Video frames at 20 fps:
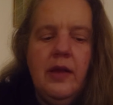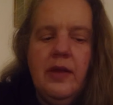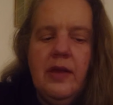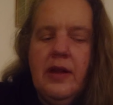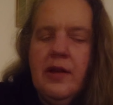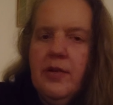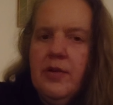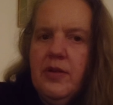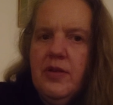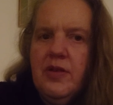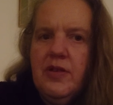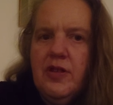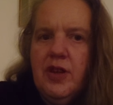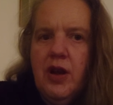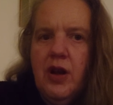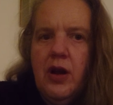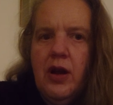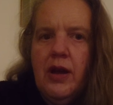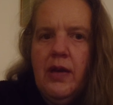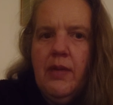there is a
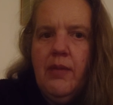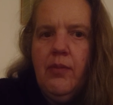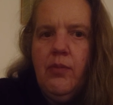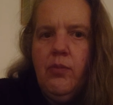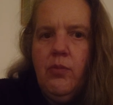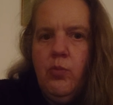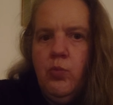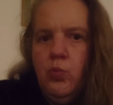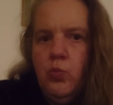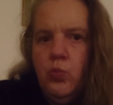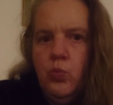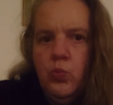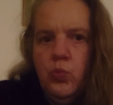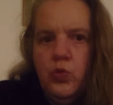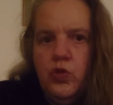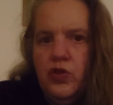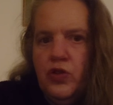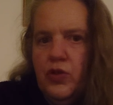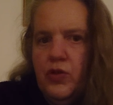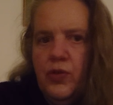time
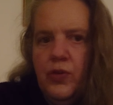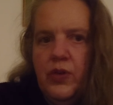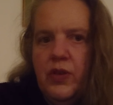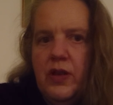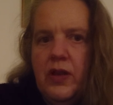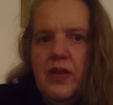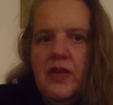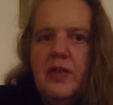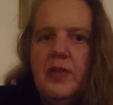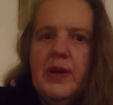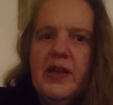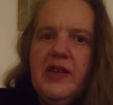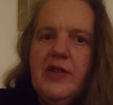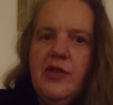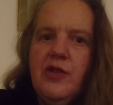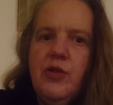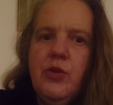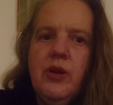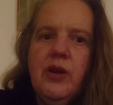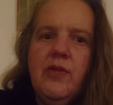sort of within a space
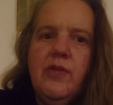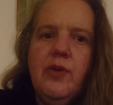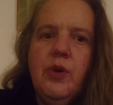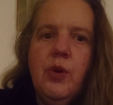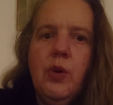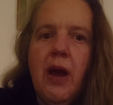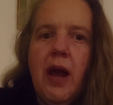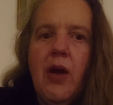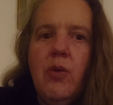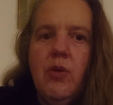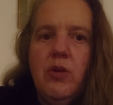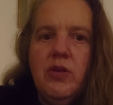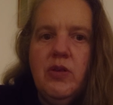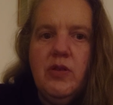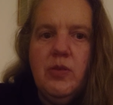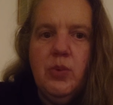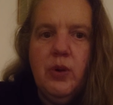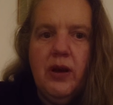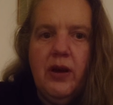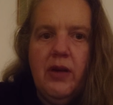of 24
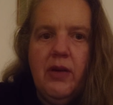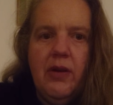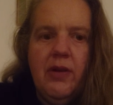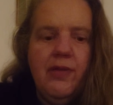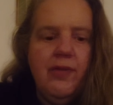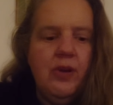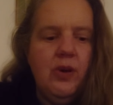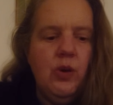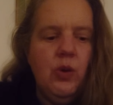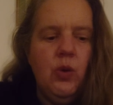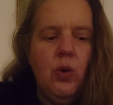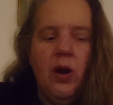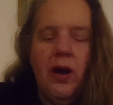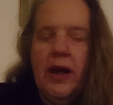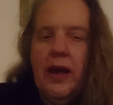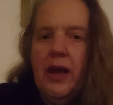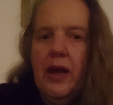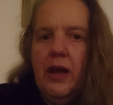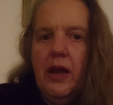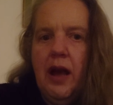hours where I feel
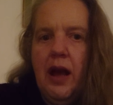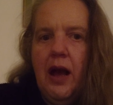quite